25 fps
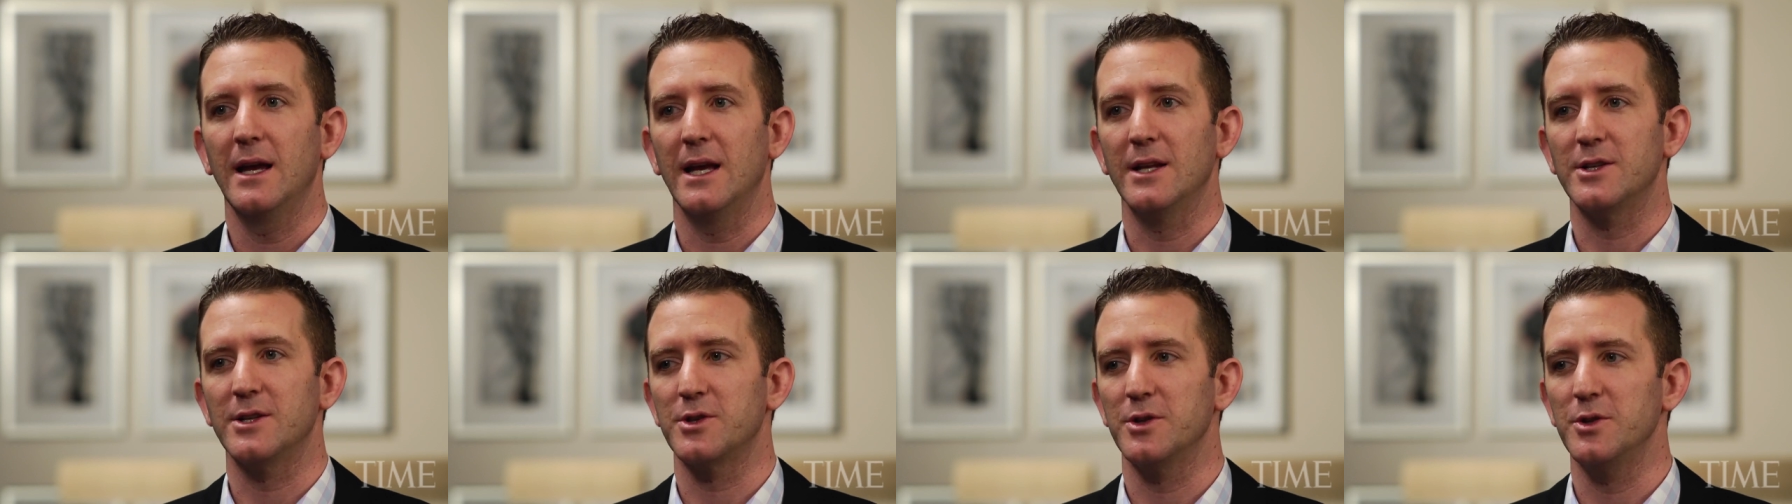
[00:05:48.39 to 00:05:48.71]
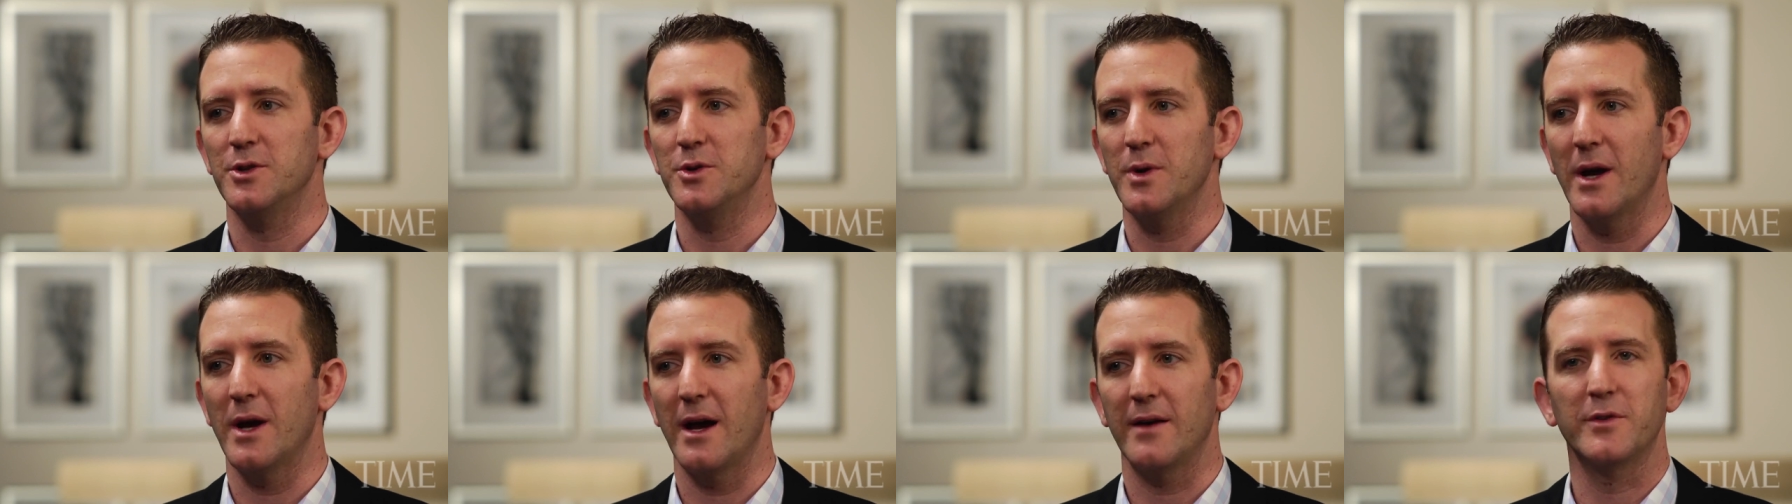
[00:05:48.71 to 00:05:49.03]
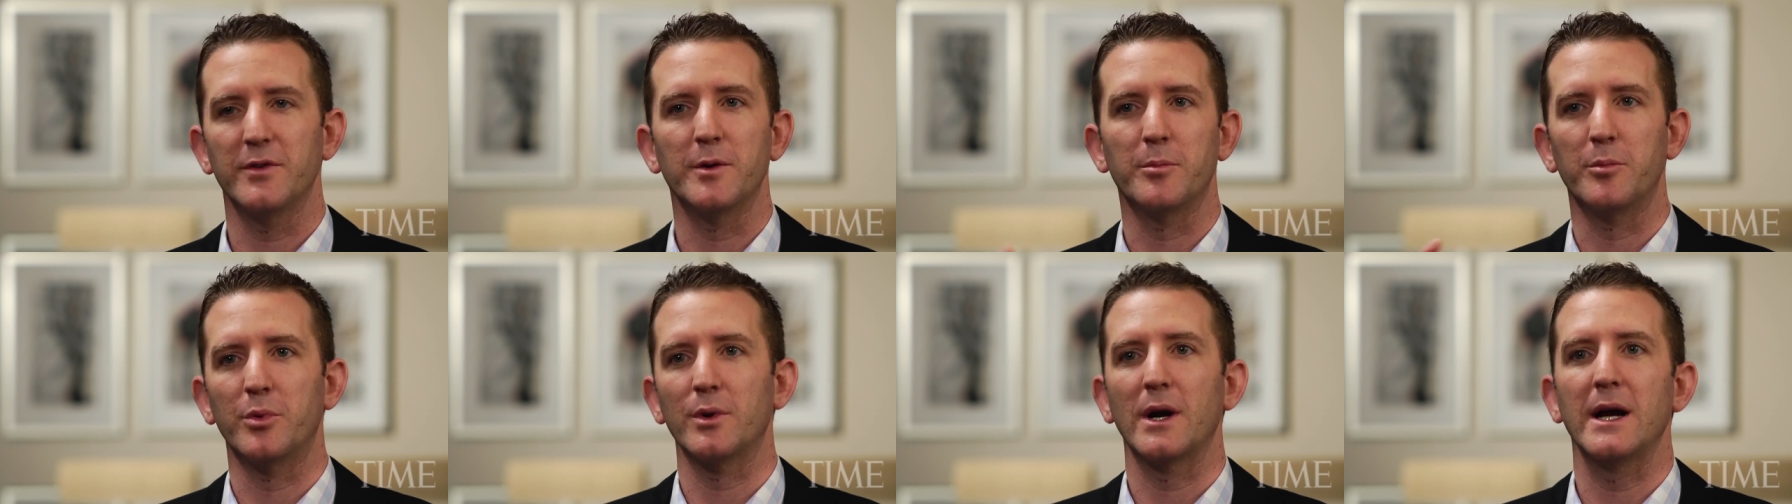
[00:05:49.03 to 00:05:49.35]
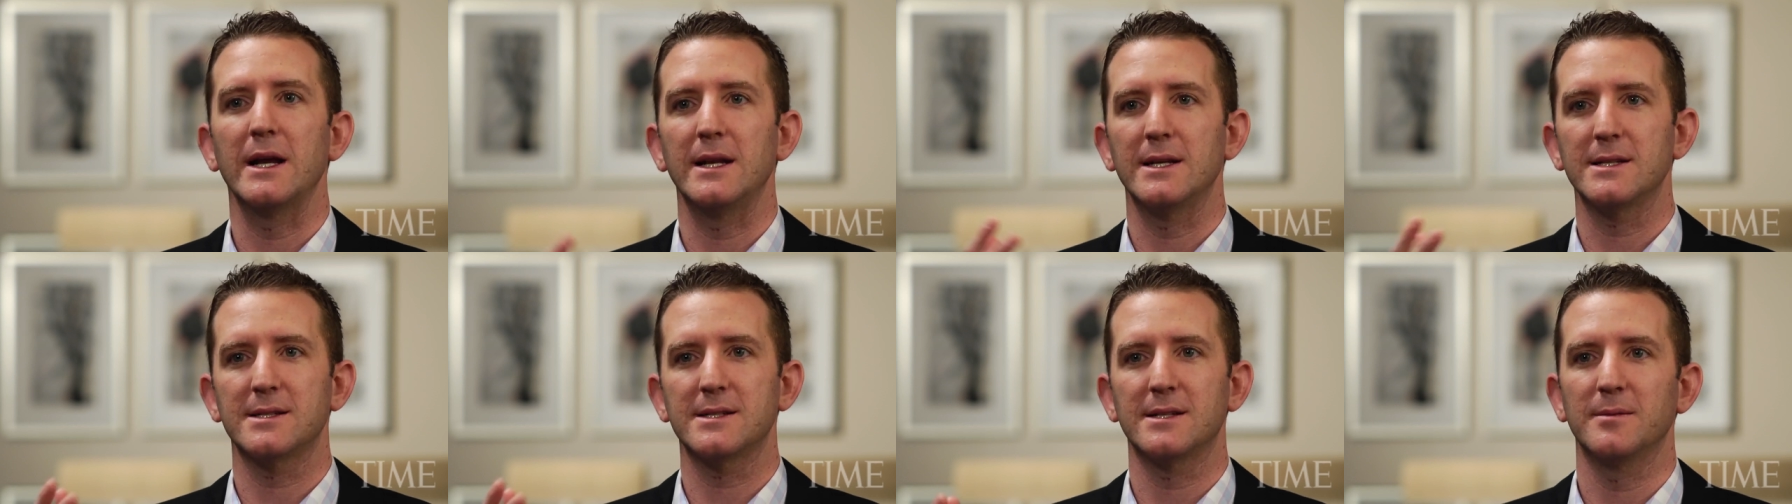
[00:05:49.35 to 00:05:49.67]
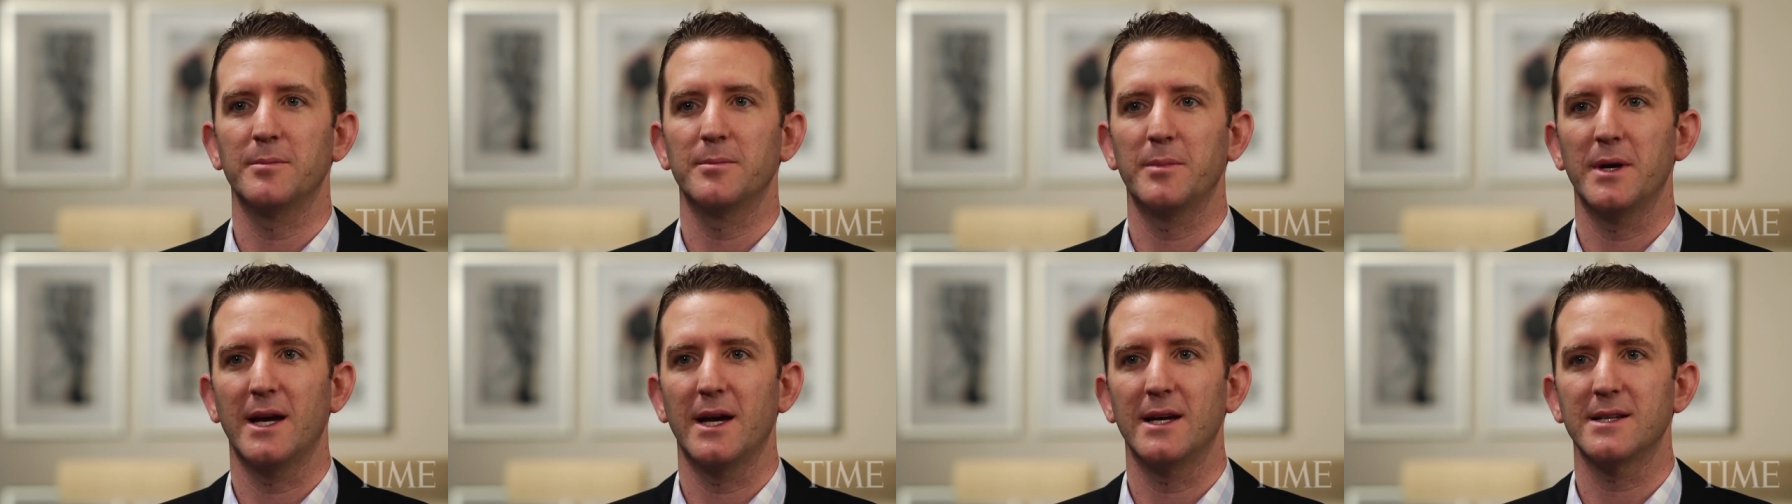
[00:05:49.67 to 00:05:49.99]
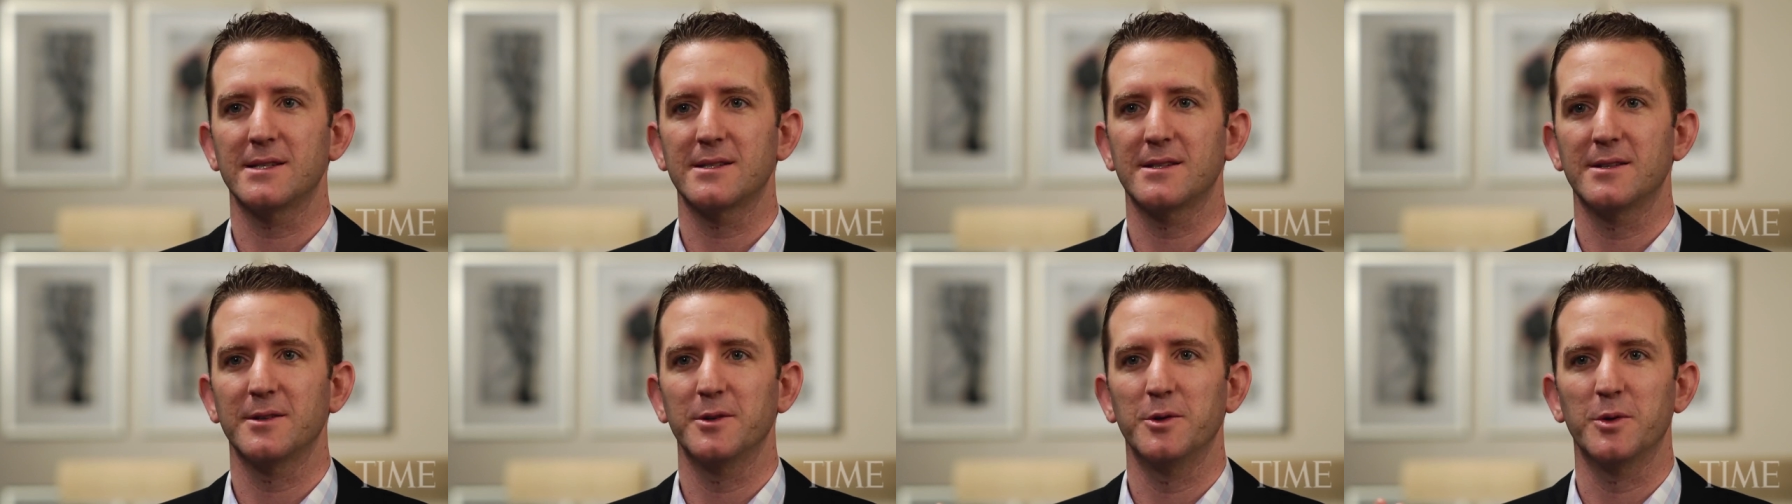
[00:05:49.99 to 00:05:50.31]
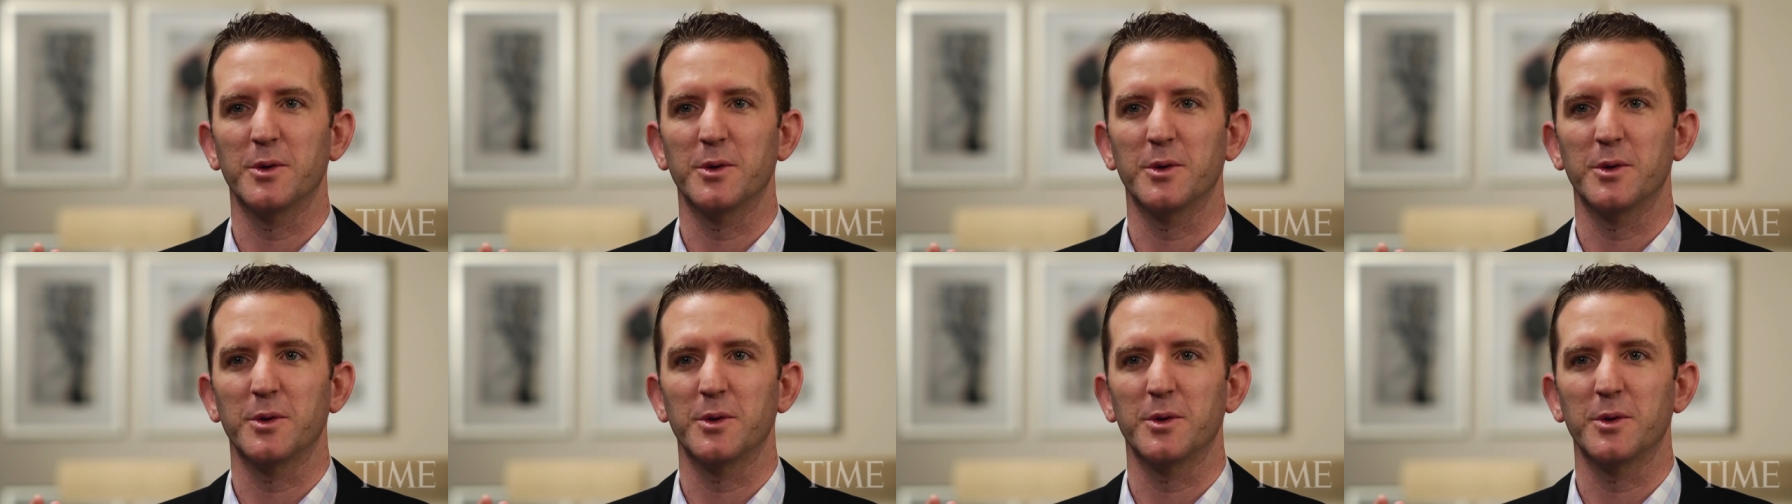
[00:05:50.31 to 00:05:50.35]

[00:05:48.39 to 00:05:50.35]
And so you have the brightest and best